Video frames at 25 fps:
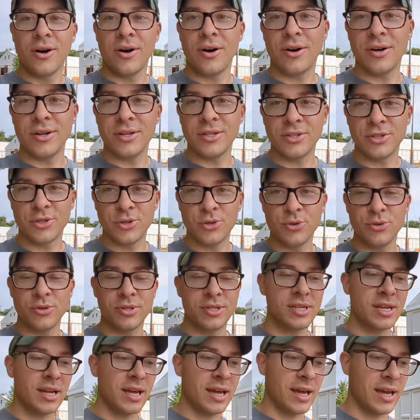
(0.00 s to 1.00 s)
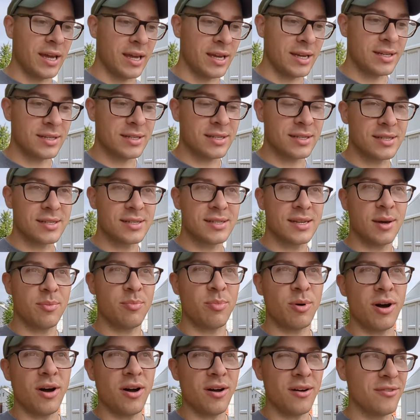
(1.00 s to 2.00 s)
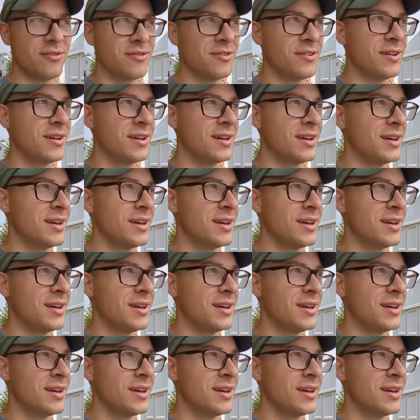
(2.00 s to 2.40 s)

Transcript: on Tuesday to step off.